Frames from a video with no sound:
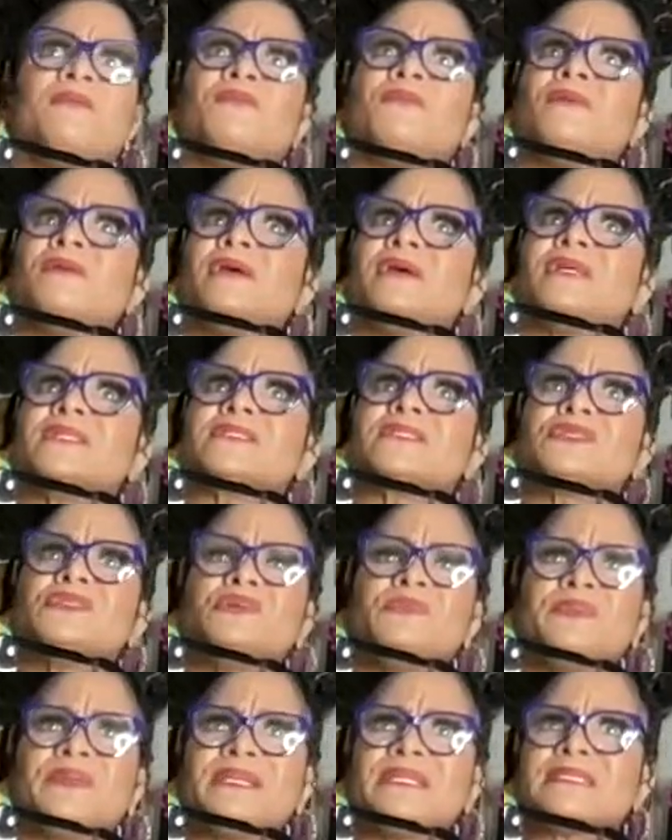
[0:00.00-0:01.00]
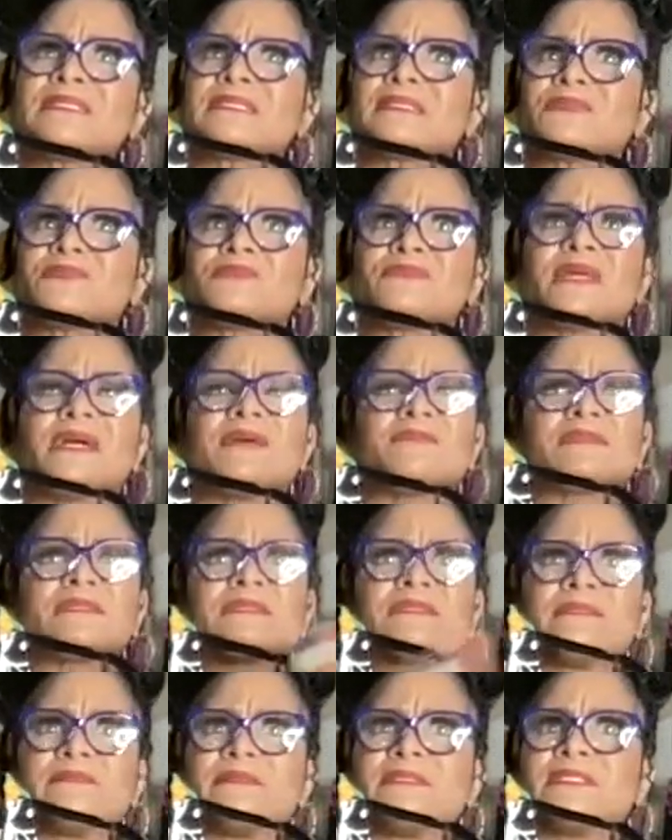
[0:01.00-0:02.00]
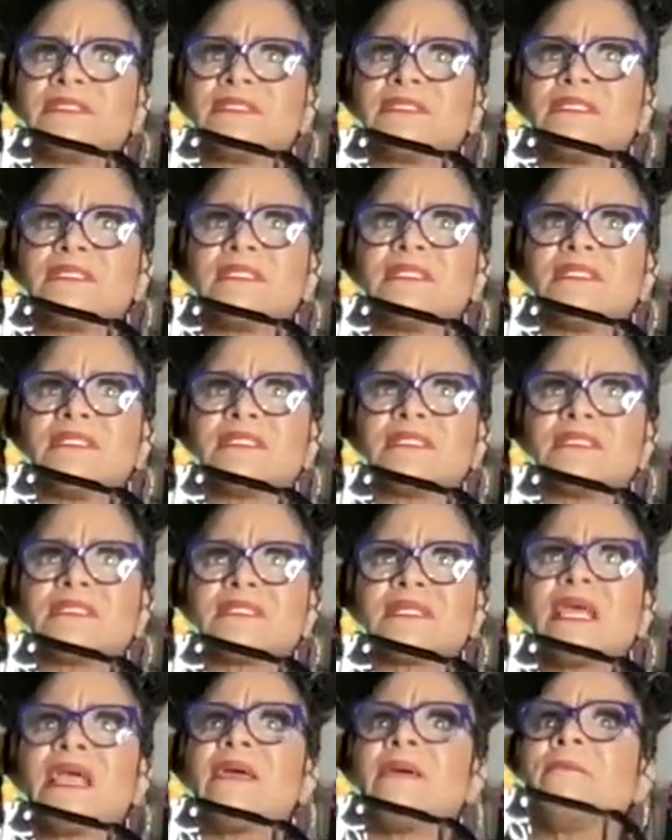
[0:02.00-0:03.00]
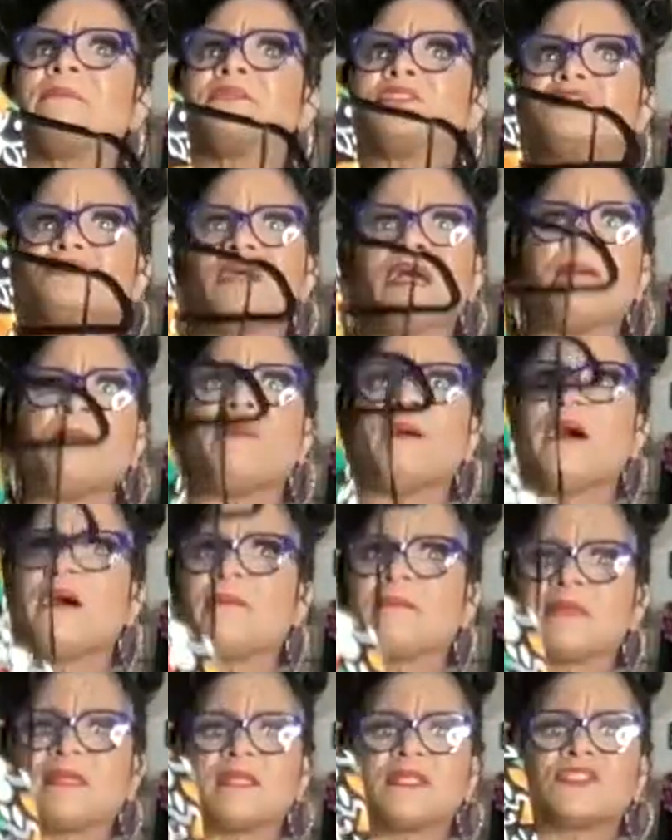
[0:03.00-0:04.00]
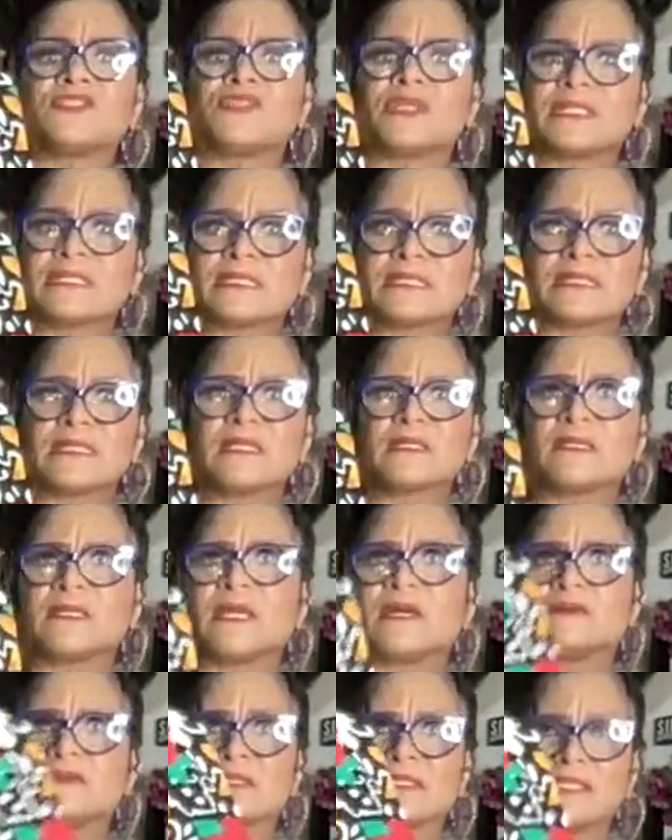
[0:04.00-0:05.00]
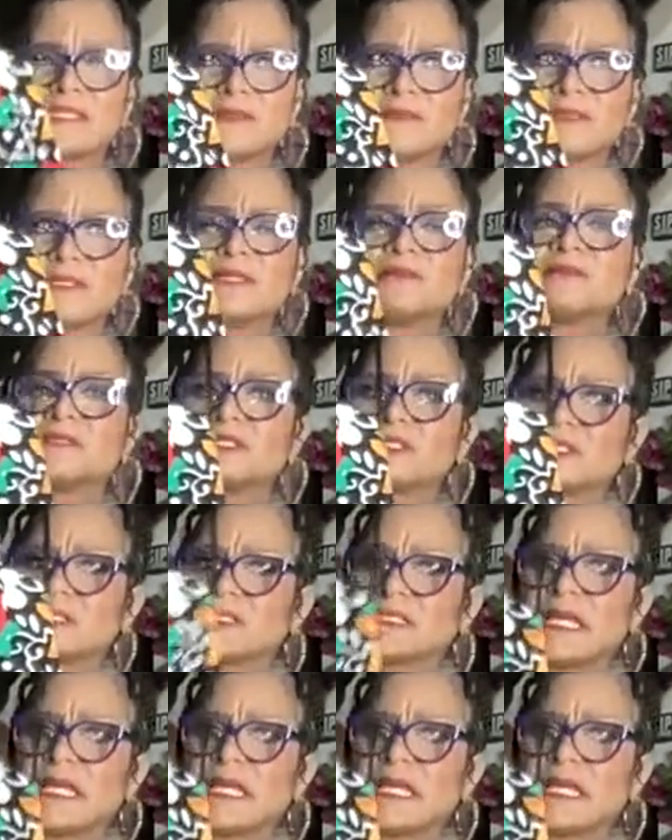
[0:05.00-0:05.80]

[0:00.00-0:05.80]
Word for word: wore a two-piece suit that was similar to this, but you had bought me the dress that was similar. It was just